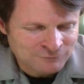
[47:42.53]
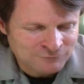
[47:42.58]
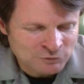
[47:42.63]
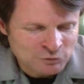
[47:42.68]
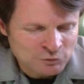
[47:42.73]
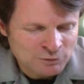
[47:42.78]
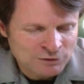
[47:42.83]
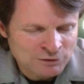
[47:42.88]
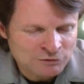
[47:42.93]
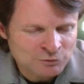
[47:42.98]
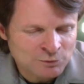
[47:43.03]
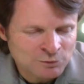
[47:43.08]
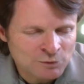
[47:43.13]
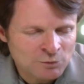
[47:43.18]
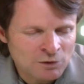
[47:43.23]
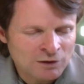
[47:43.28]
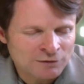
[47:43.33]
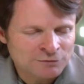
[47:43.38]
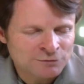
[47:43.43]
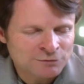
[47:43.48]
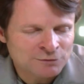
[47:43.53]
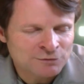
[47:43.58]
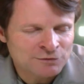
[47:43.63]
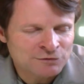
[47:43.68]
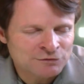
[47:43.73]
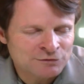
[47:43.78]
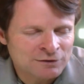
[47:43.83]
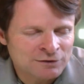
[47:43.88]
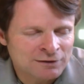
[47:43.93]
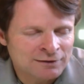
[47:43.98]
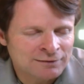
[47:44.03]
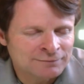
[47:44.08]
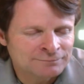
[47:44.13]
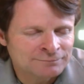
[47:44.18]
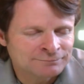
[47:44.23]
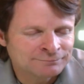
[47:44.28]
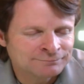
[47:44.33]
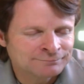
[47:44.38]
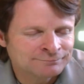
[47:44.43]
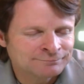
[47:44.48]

So as we walk through this time,